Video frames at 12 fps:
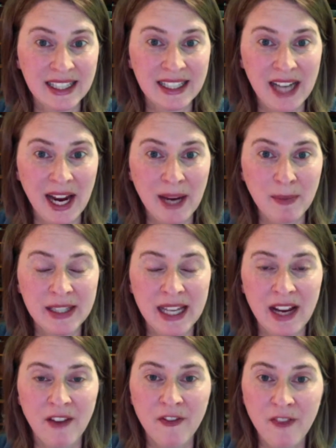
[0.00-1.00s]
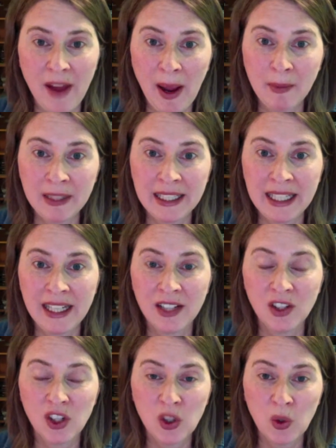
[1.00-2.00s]
types. They have family,
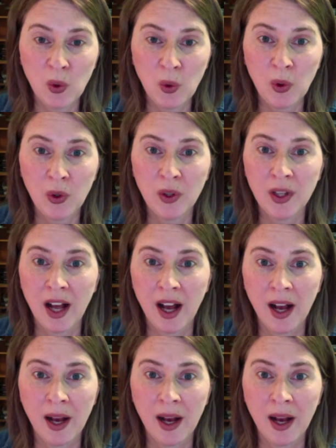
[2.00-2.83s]
school,